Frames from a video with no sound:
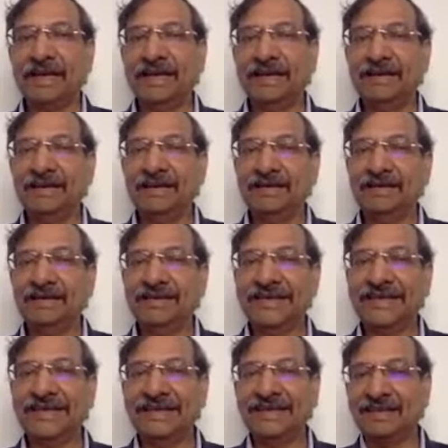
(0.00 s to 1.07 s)
And
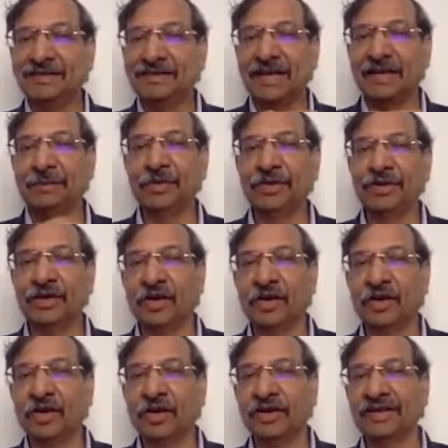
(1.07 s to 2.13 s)
second thing, I put a
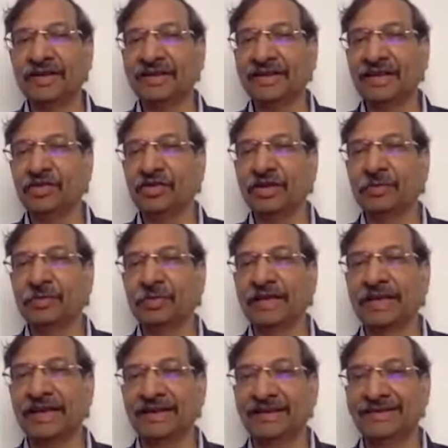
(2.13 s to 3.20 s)
or there, I should have
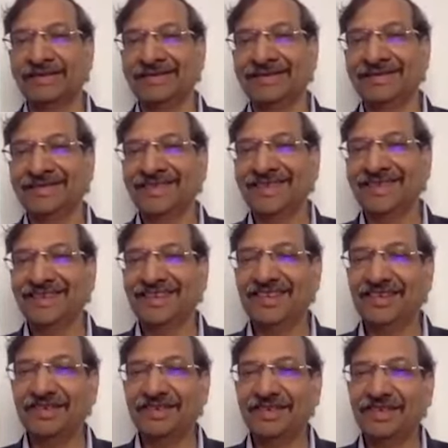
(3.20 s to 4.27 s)
put and.
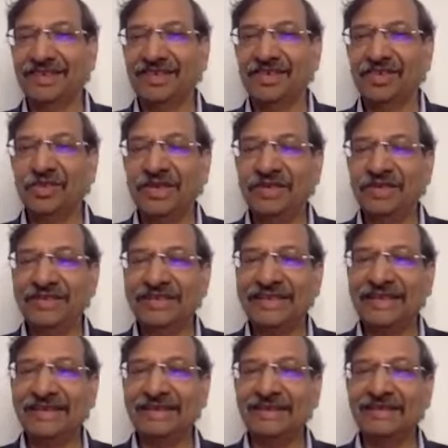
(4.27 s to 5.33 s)
You need a one
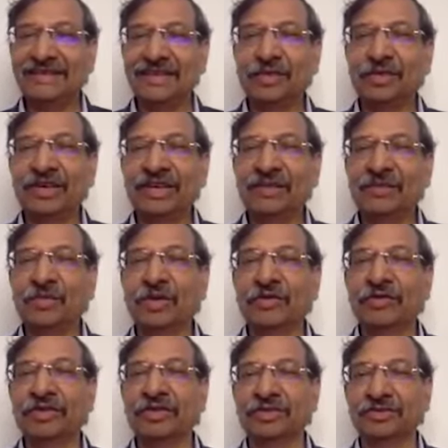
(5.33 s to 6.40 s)
sounding
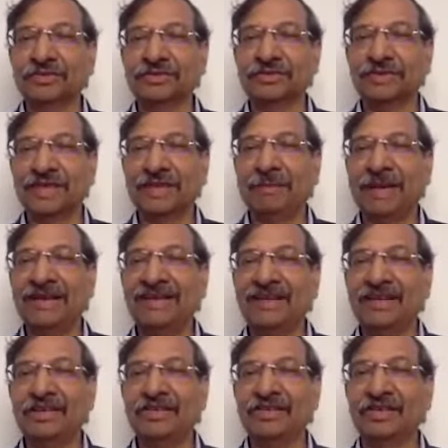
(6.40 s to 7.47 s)
board with you, a
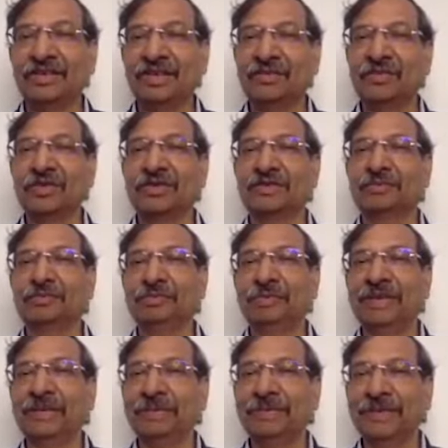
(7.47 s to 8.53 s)
mentor or sounding board.
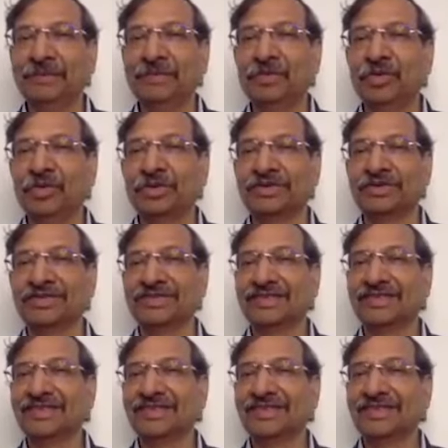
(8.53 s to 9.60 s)
Pick up some coach
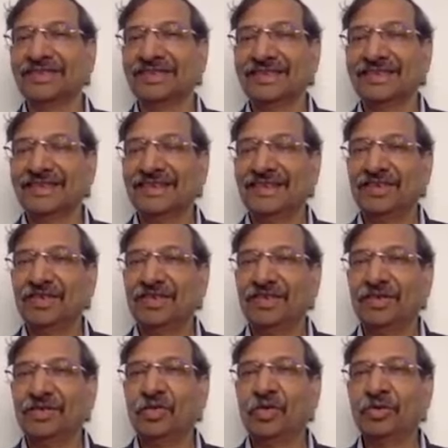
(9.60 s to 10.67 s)

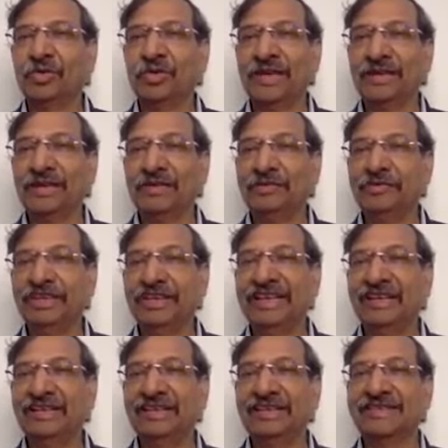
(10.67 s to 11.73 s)
whom you can
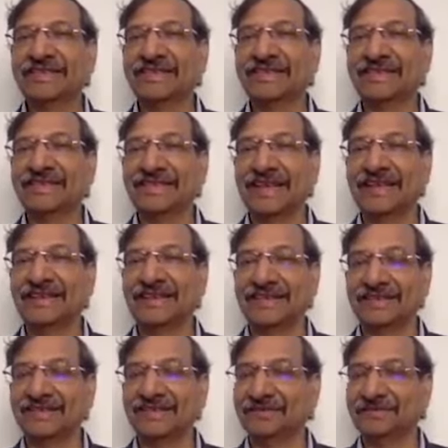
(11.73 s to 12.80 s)
freely discuss
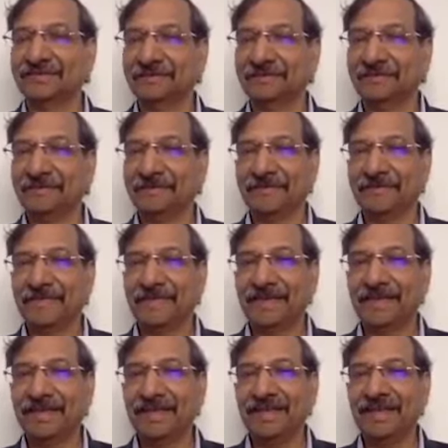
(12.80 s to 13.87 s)
anything.
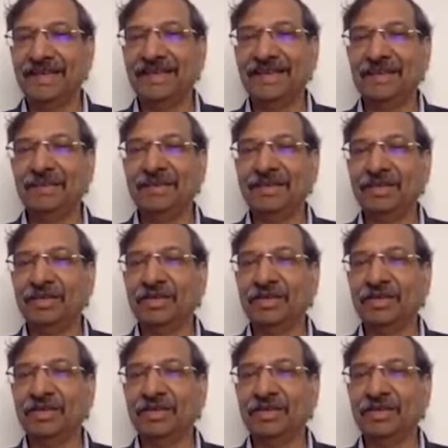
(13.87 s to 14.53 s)
It can be